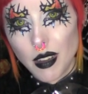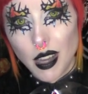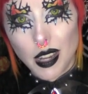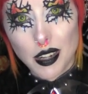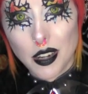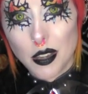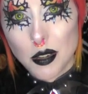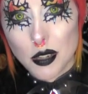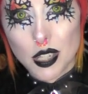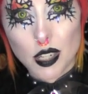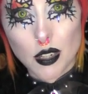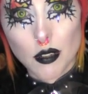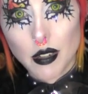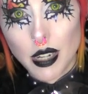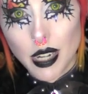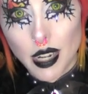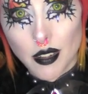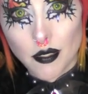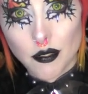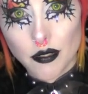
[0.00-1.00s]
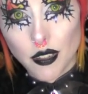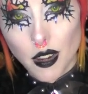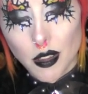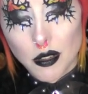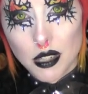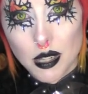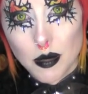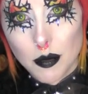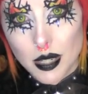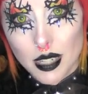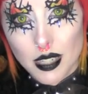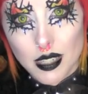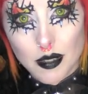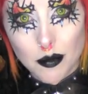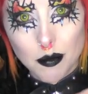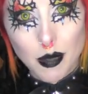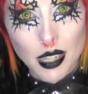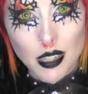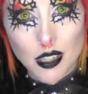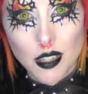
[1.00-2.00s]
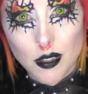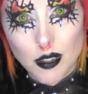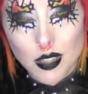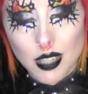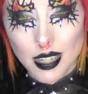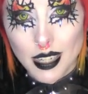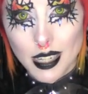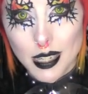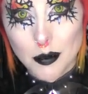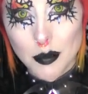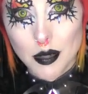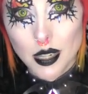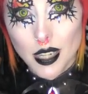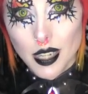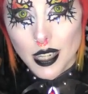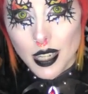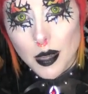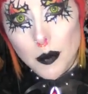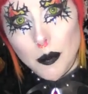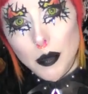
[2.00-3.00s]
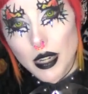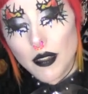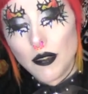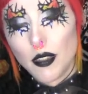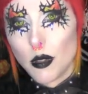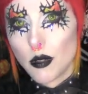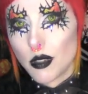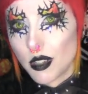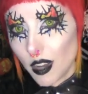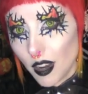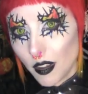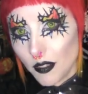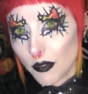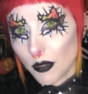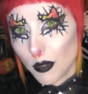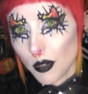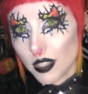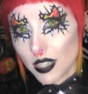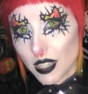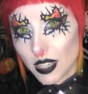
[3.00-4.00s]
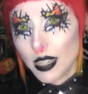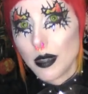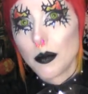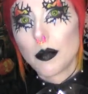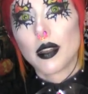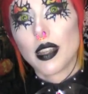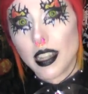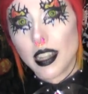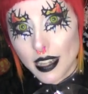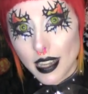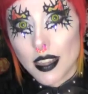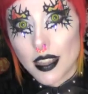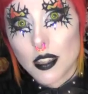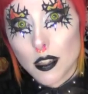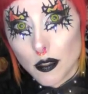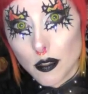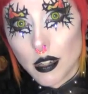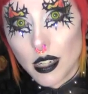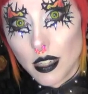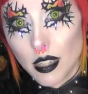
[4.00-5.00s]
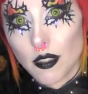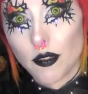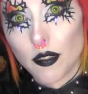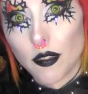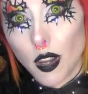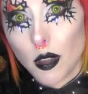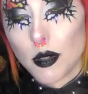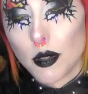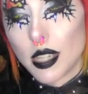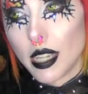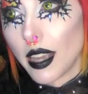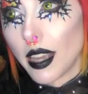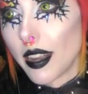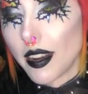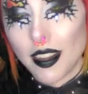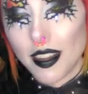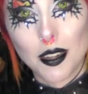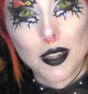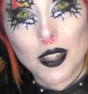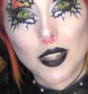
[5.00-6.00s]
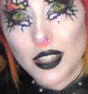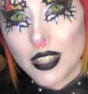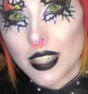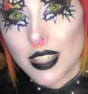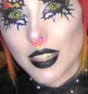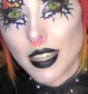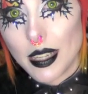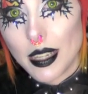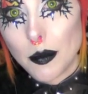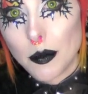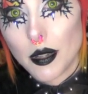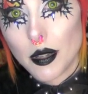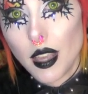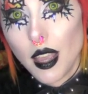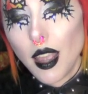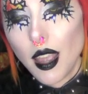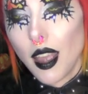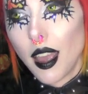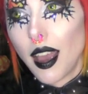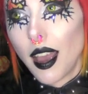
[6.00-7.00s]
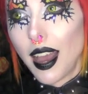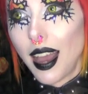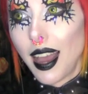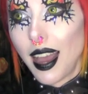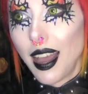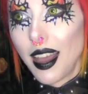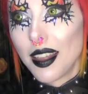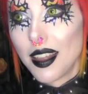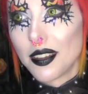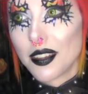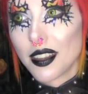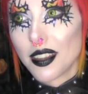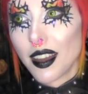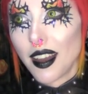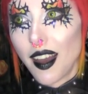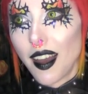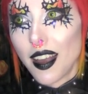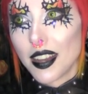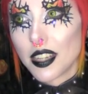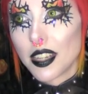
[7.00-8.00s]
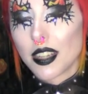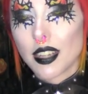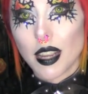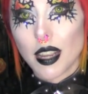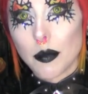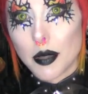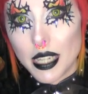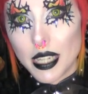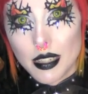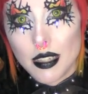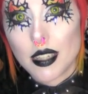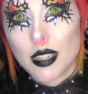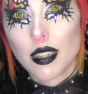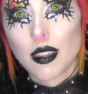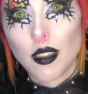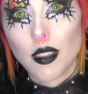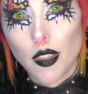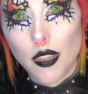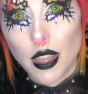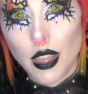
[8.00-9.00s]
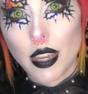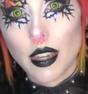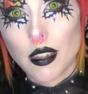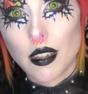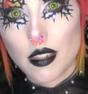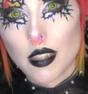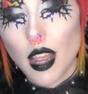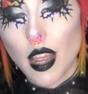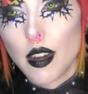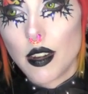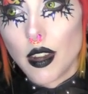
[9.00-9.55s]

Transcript: I don't know, surreal and floaty because it makes you sleep. But if you don't fall asleep, it gets surreal and floaty, and I couldn't sleep. And I just kept eating the things.